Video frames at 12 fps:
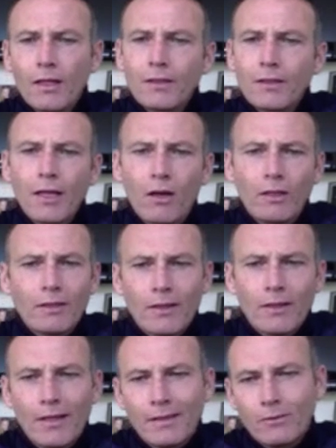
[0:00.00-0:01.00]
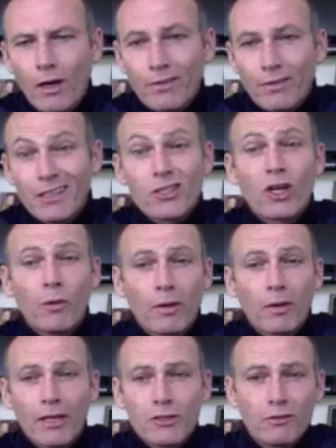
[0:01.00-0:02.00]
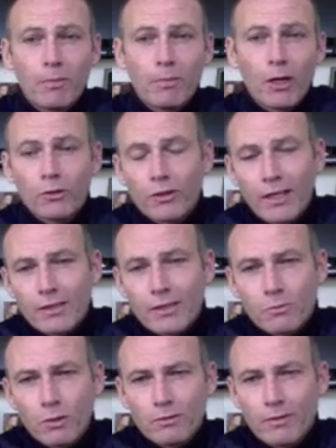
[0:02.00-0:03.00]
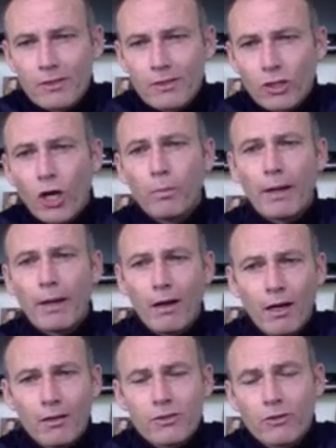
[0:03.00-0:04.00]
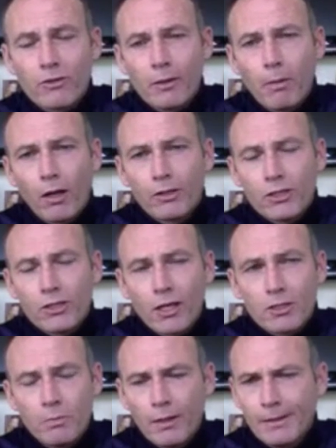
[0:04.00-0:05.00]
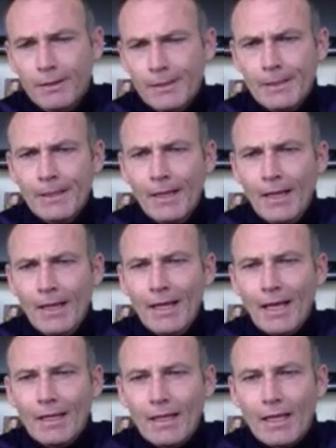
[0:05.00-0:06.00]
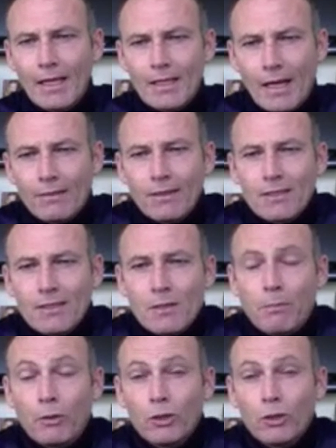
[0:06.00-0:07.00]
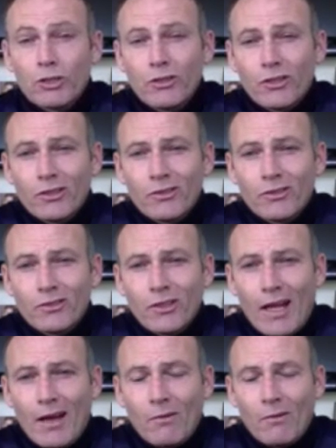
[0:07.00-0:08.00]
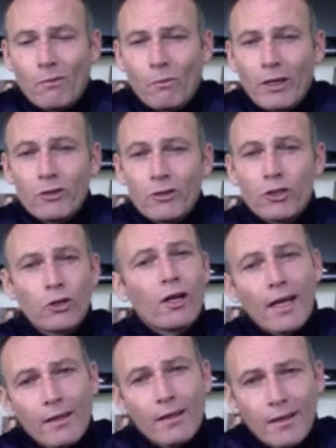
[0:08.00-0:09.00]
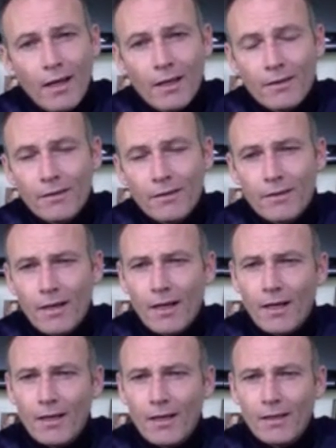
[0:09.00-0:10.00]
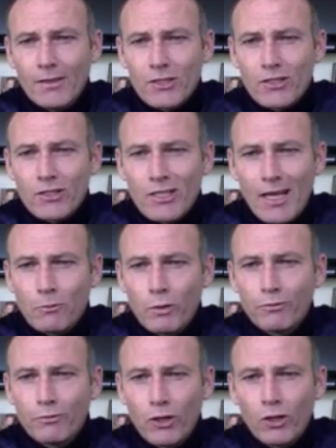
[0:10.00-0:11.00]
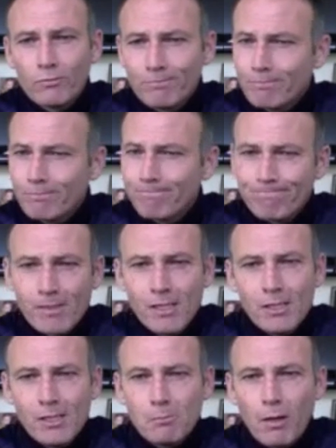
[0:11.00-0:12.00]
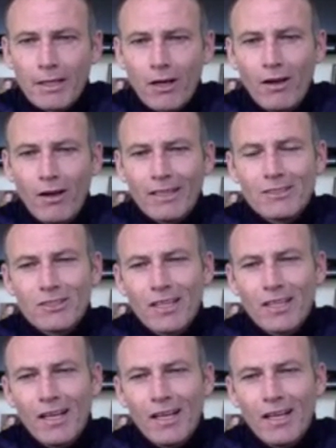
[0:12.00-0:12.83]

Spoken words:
No, I think it's a combination of both, and that's a cop-out answer. I apologise. But I think it's important that we enjoy it, and as I said, we've gone. My guys.